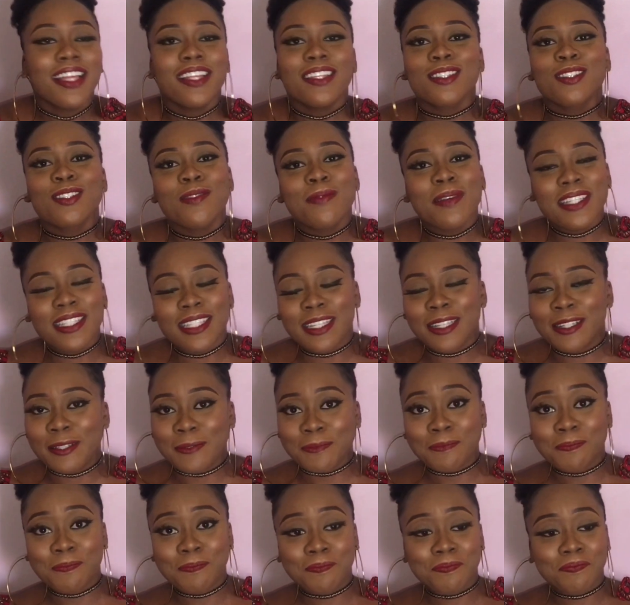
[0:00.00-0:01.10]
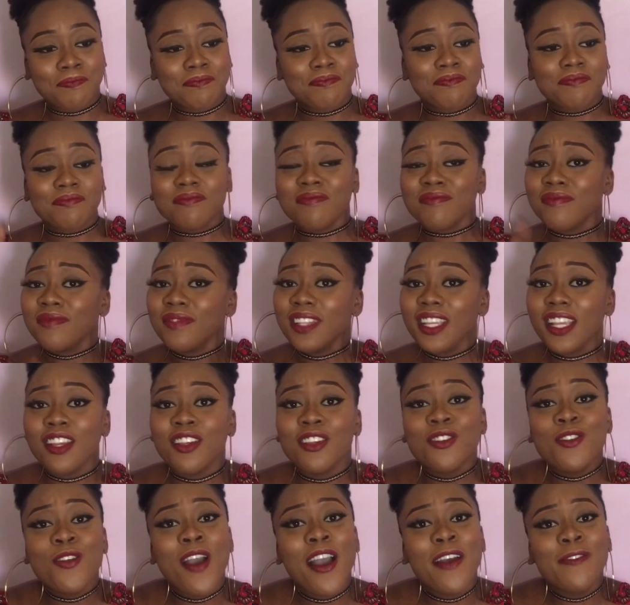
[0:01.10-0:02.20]
So basically,
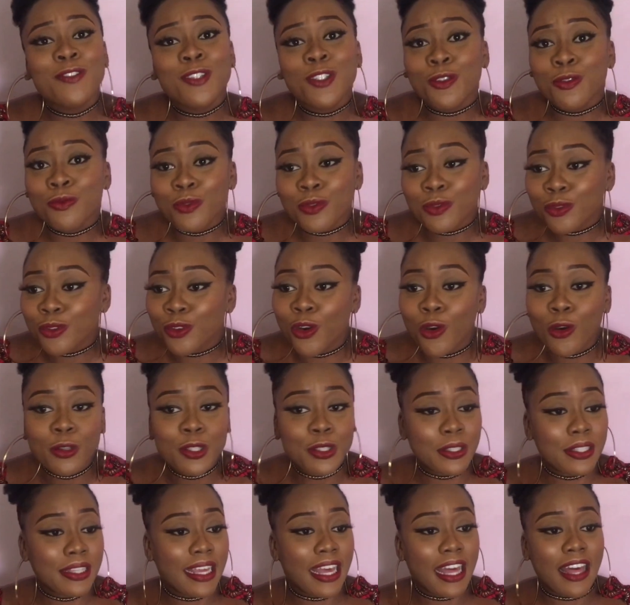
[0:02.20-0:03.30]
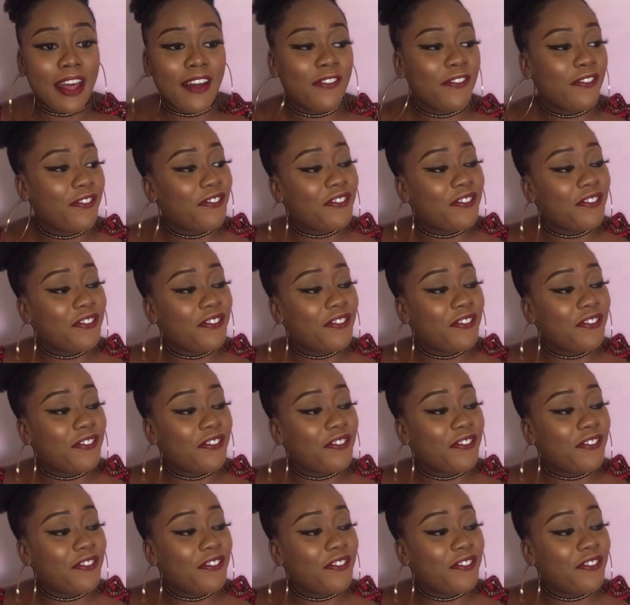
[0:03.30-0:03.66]
you have to go to their